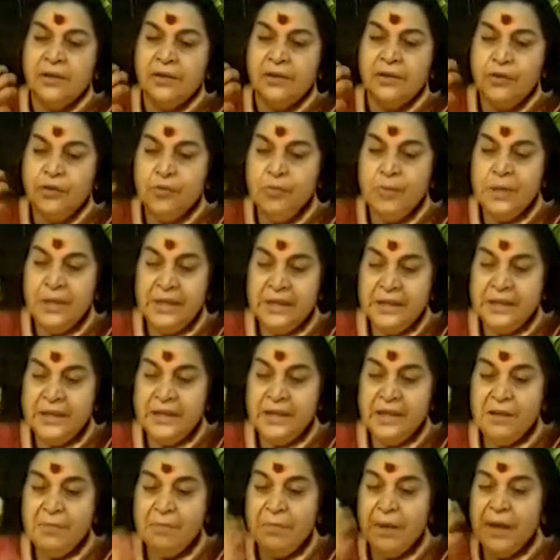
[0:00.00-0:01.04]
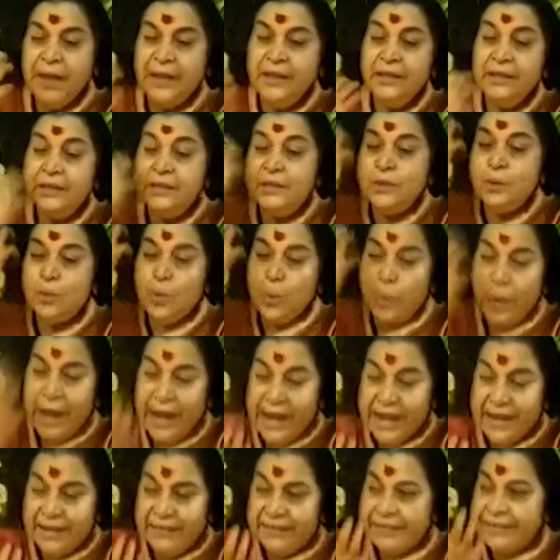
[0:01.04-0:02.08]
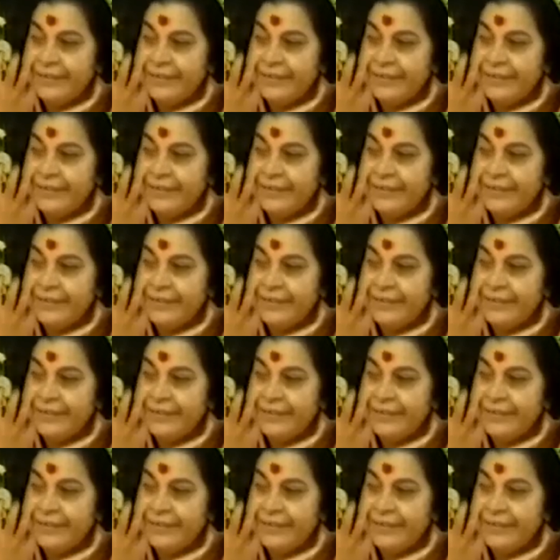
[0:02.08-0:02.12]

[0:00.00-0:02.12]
humility by its weight.